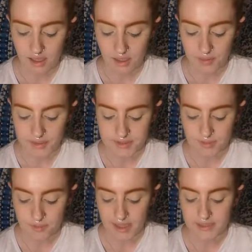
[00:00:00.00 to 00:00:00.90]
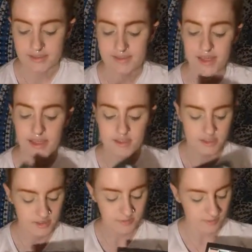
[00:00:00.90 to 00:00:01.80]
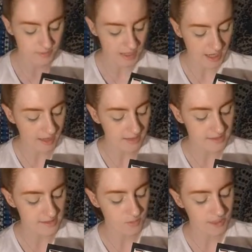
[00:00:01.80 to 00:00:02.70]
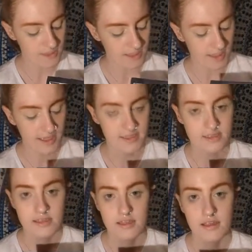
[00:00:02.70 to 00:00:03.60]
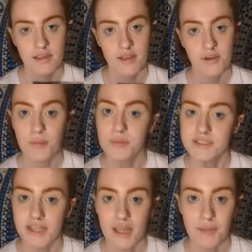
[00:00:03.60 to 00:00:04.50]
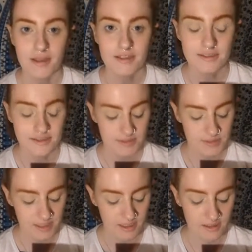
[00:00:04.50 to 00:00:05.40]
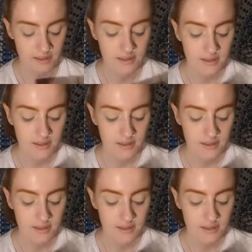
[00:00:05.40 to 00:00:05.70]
I'm using Bandersnatch from the Alice in Wonderland and Urban Decay palette, this one here.